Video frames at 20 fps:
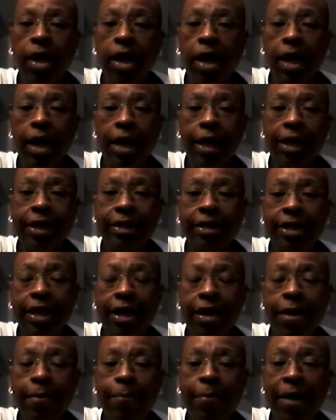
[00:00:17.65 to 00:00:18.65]
And
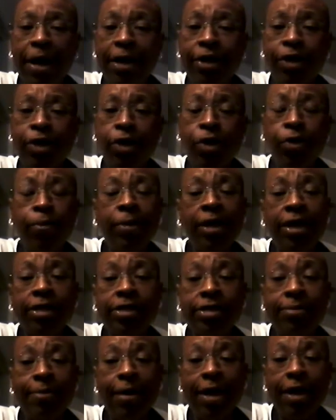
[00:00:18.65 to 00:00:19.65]
um, by no
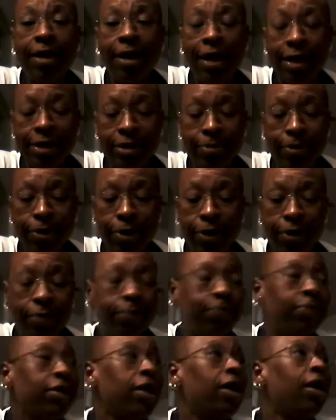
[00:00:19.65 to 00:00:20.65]
means am I an expert.
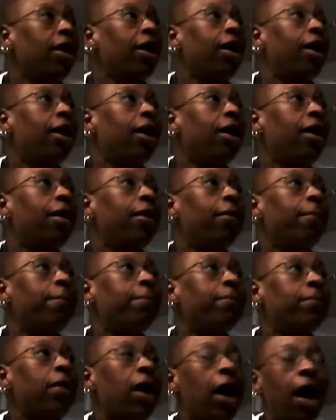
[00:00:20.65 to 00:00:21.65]

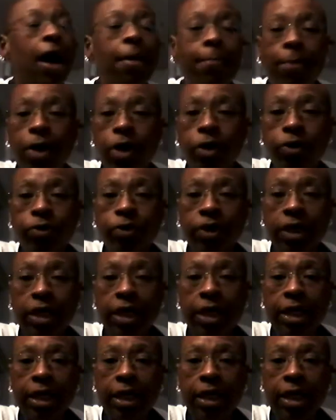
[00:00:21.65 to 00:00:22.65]
Um, I'm
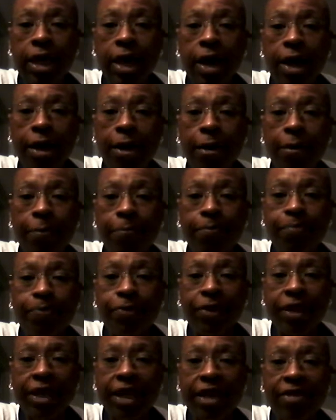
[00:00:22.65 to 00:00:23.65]
only um,
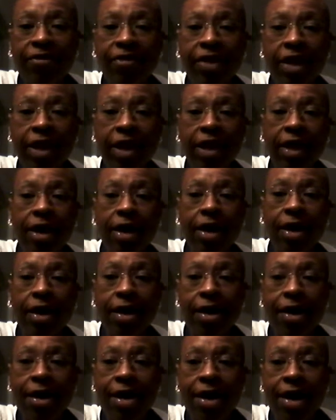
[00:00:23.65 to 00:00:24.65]
giving
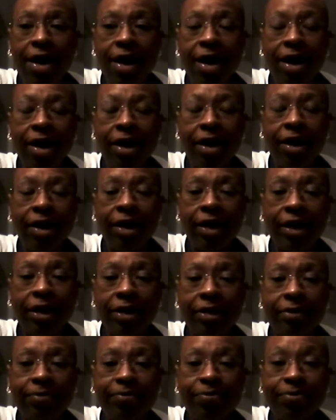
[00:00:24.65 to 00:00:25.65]
uh,
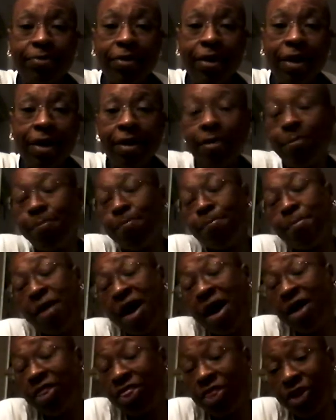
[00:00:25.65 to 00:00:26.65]

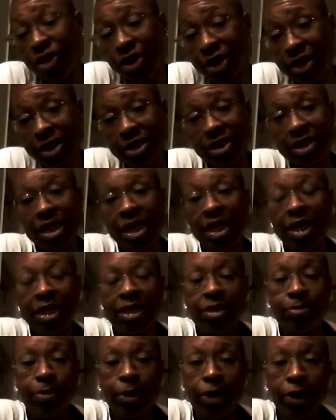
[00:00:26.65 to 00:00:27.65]
my thoughts and
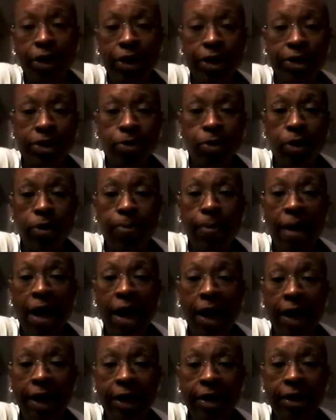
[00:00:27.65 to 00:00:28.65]
experience with
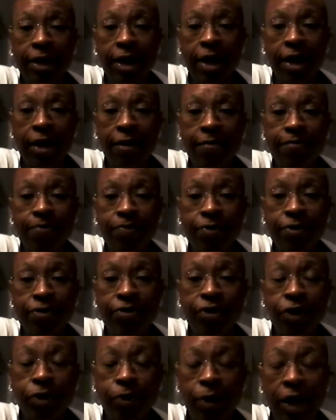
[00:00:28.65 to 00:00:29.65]
buying um,
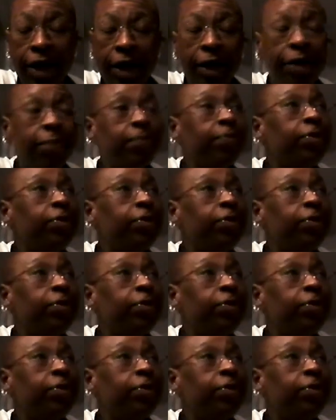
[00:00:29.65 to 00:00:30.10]
footwear.